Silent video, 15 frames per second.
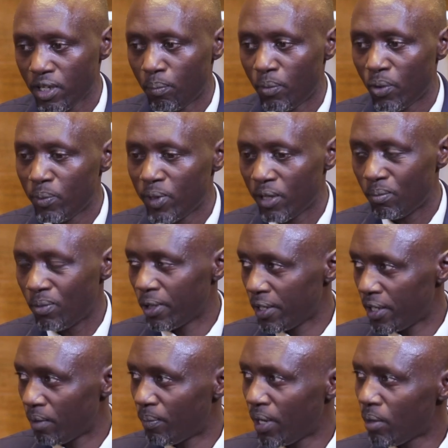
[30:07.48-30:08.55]
abominable
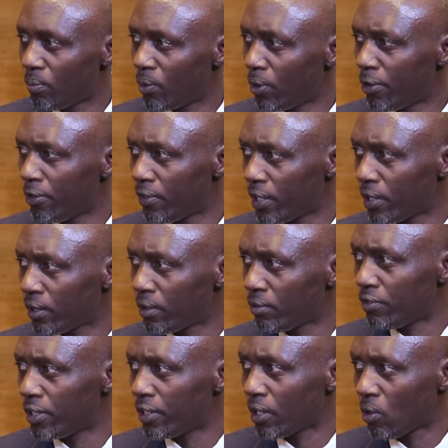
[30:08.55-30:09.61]
in the Bible only.
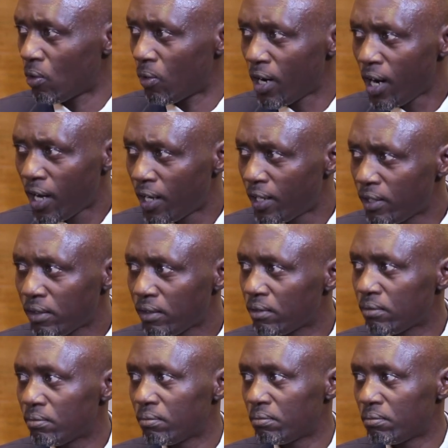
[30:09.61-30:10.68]
Even the Quran
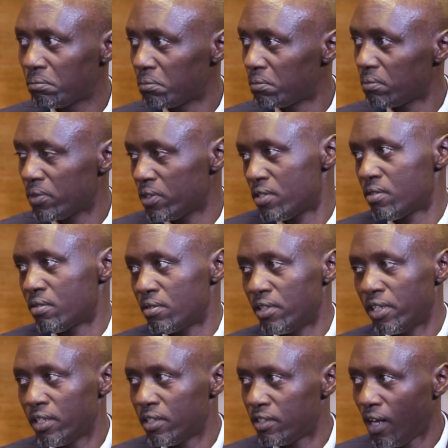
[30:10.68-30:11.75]
is
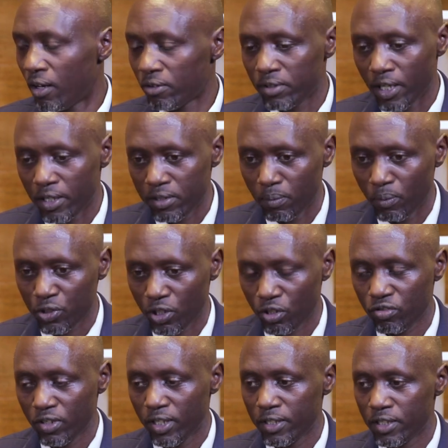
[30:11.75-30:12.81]
laid out that
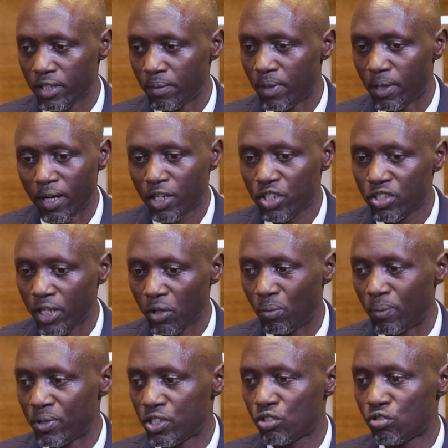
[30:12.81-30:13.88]
homosexuality, actually
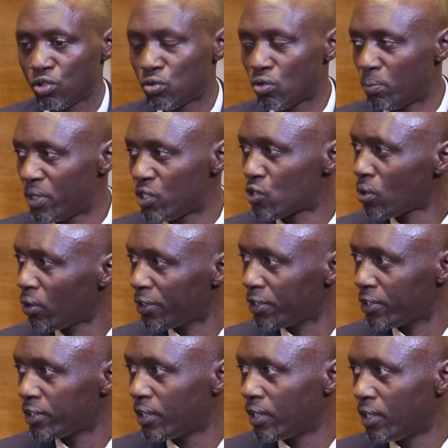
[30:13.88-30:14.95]
homosexuals should be
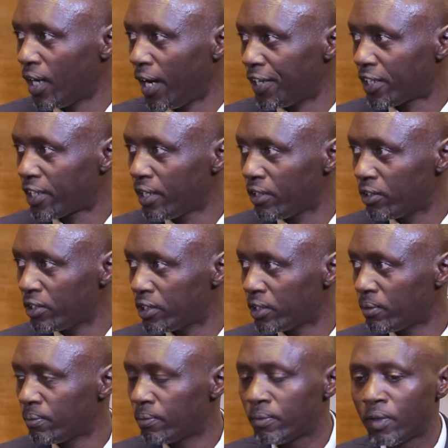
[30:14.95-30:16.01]
stoned and killed.
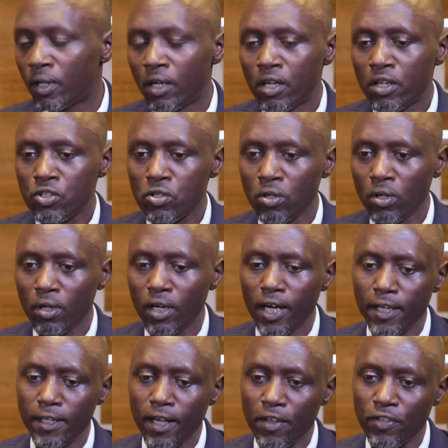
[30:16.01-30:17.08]
So
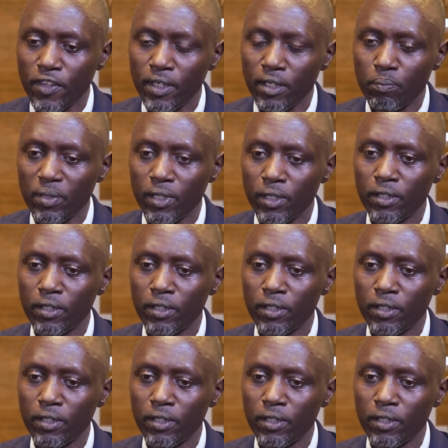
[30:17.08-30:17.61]
I think